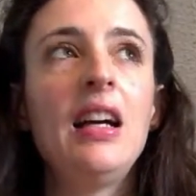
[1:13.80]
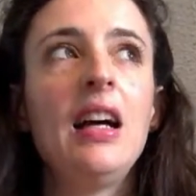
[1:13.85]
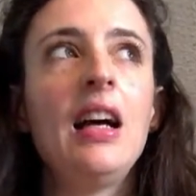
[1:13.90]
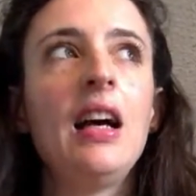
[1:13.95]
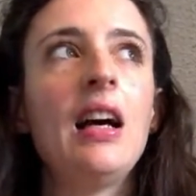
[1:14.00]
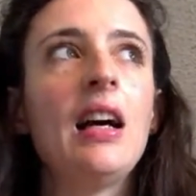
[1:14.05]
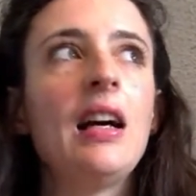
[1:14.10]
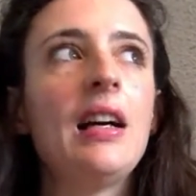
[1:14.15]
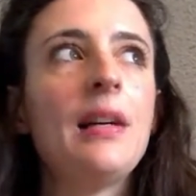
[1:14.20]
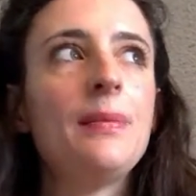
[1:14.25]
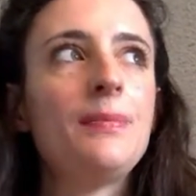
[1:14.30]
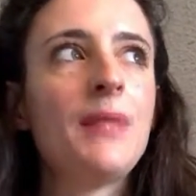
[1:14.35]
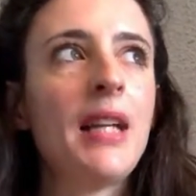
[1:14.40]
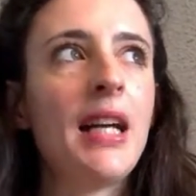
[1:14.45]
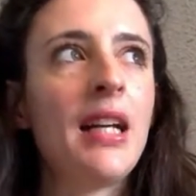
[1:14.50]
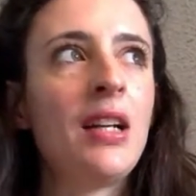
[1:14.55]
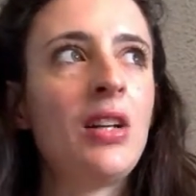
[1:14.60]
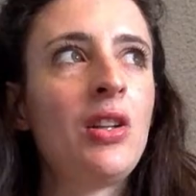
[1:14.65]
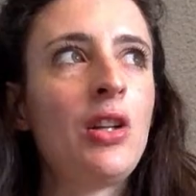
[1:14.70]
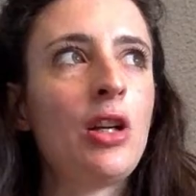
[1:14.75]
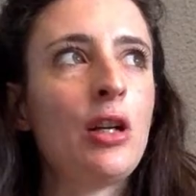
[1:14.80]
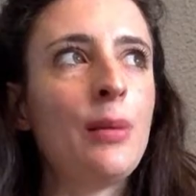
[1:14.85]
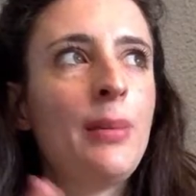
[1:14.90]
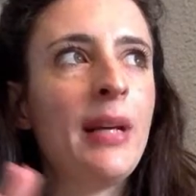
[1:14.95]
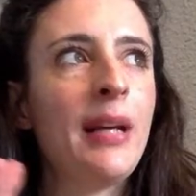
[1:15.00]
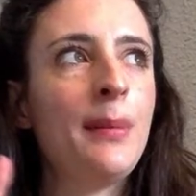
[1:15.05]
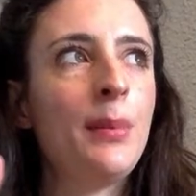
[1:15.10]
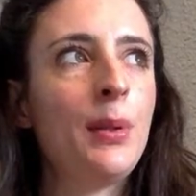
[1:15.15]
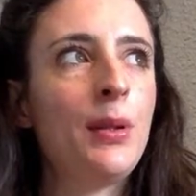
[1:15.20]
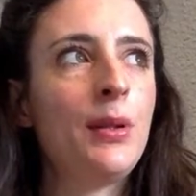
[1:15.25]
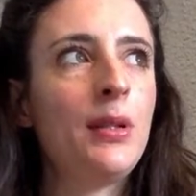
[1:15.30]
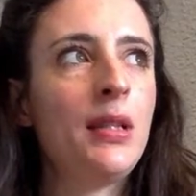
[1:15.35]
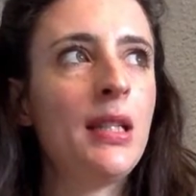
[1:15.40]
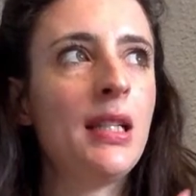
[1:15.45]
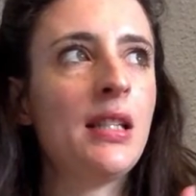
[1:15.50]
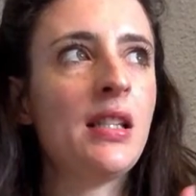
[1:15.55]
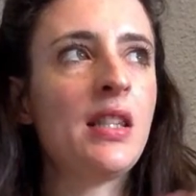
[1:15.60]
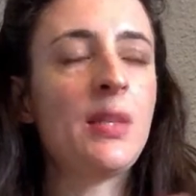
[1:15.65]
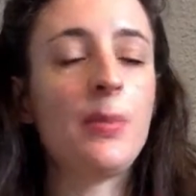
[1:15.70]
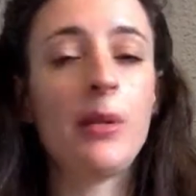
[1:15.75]
And a lot of people
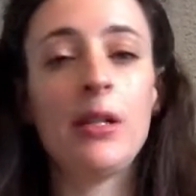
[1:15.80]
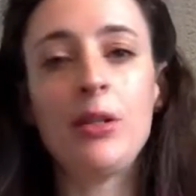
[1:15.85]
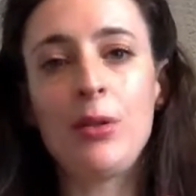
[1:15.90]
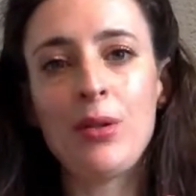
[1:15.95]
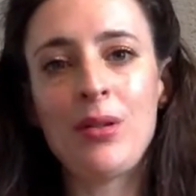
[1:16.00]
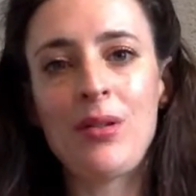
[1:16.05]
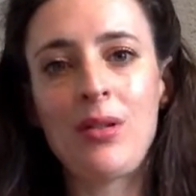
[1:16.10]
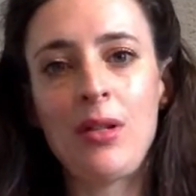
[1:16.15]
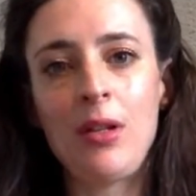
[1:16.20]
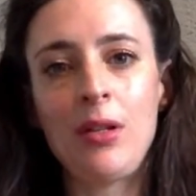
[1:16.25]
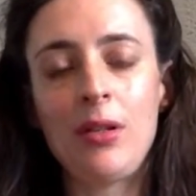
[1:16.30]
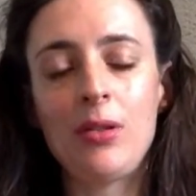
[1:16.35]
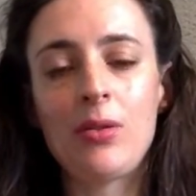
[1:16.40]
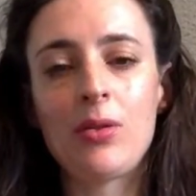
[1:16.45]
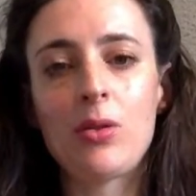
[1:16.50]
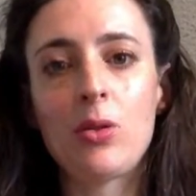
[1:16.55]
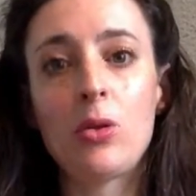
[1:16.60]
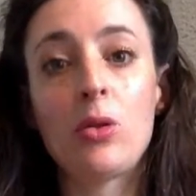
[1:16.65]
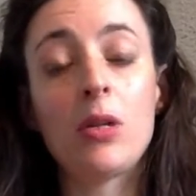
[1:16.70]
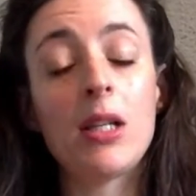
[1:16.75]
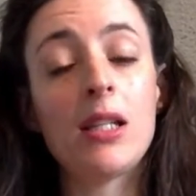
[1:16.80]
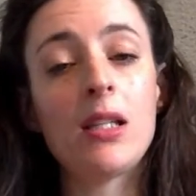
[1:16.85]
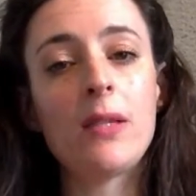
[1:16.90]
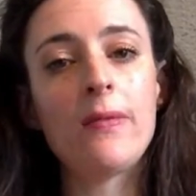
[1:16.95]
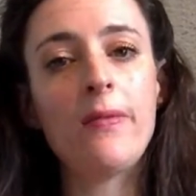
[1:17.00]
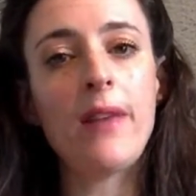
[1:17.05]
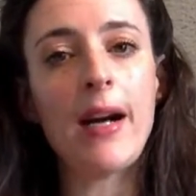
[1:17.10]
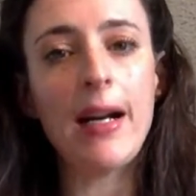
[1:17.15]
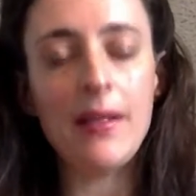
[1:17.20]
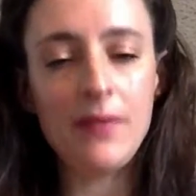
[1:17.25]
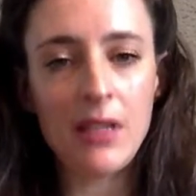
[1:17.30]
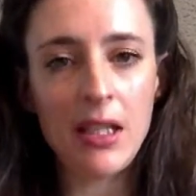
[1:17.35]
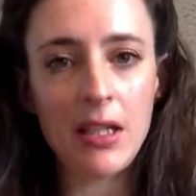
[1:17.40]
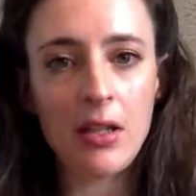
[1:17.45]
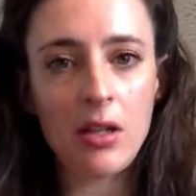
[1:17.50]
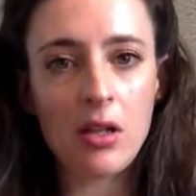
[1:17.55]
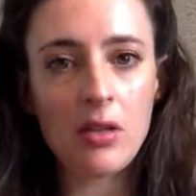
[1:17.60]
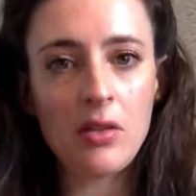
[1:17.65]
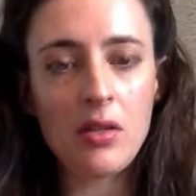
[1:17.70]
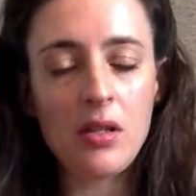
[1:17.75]
in spiritual circles call this 5D
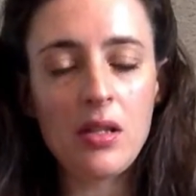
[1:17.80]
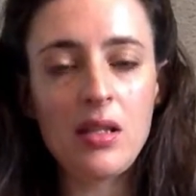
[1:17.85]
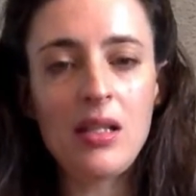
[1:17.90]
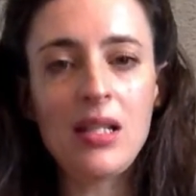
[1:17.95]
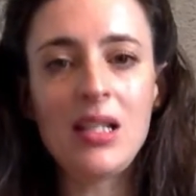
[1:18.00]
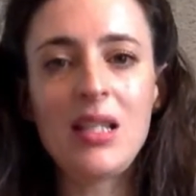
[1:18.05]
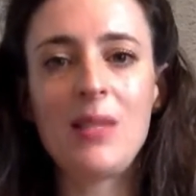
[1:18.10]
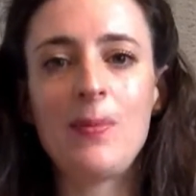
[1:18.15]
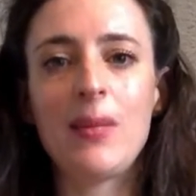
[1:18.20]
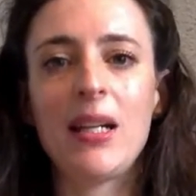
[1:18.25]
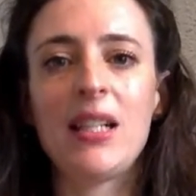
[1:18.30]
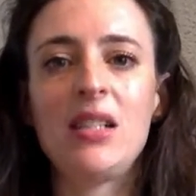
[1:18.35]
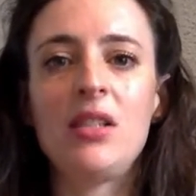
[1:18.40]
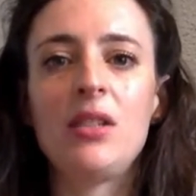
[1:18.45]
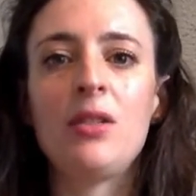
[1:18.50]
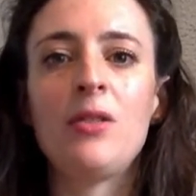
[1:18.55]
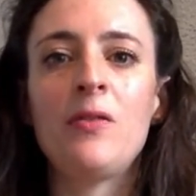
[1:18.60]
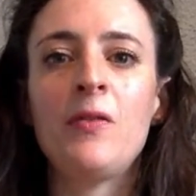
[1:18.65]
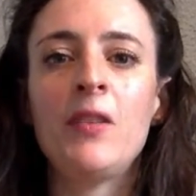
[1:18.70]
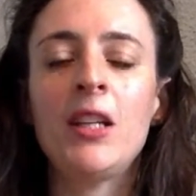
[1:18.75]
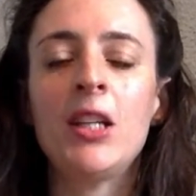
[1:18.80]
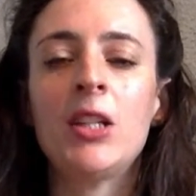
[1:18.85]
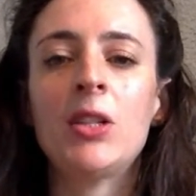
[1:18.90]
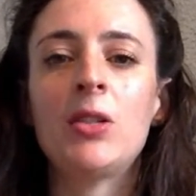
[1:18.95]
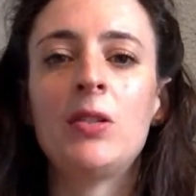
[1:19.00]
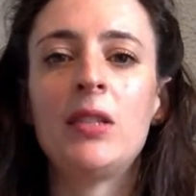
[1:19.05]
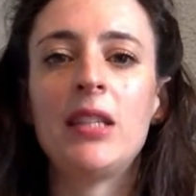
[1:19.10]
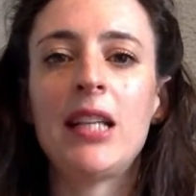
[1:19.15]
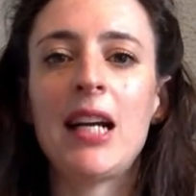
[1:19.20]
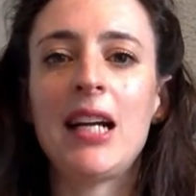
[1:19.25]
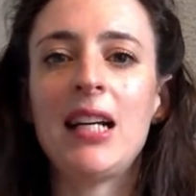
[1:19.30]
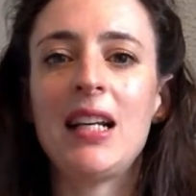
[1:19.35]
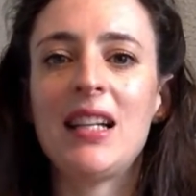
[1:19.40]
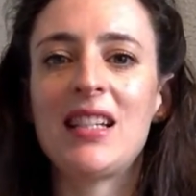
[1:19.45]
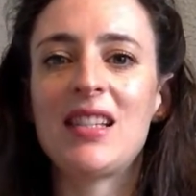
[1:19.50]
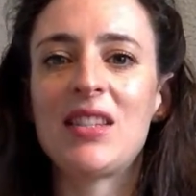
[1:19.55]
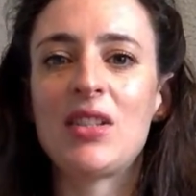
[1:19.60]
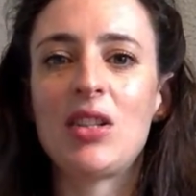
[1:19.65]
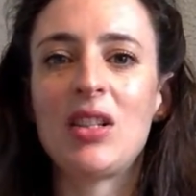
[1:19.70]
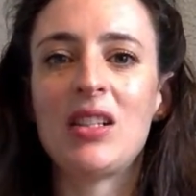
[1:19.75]
consciousness, but I do feel that
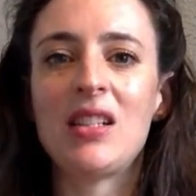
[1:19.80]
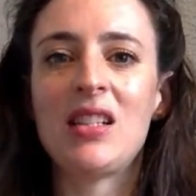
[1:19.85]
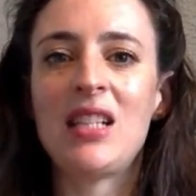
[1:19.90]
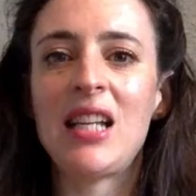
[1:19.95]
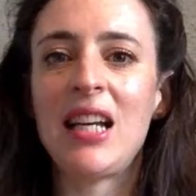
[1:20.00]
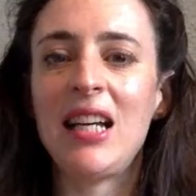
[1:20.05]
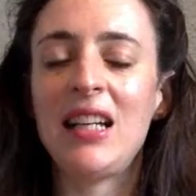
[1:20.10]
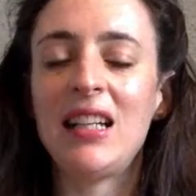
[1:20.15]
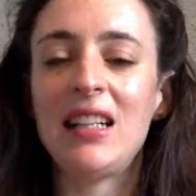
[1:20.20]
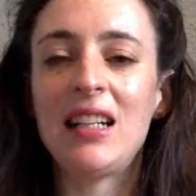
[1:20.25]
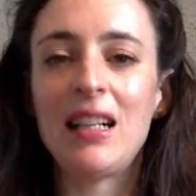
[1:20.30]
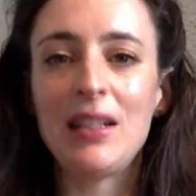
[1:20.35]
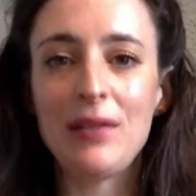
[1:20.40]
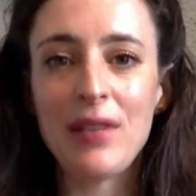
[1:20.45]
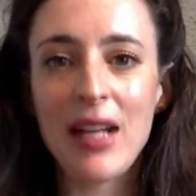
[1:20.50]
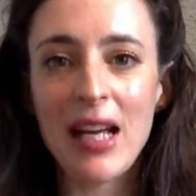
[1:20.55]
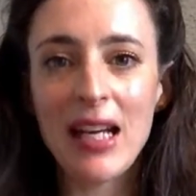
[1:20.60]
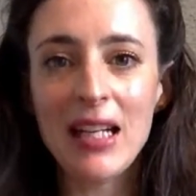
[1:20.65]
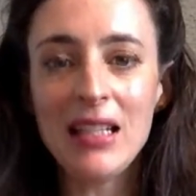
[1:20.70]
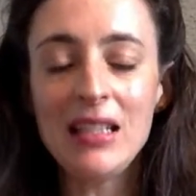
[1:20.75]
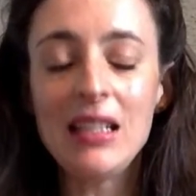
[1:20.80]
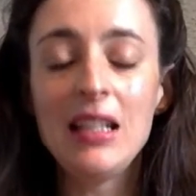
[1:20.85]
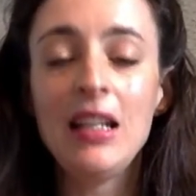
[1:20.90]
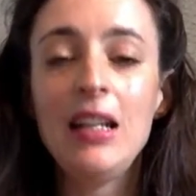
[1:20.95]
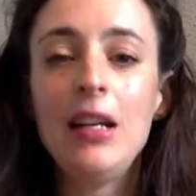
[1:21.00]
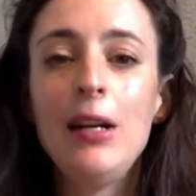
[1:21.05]
has gotten taken out of hand,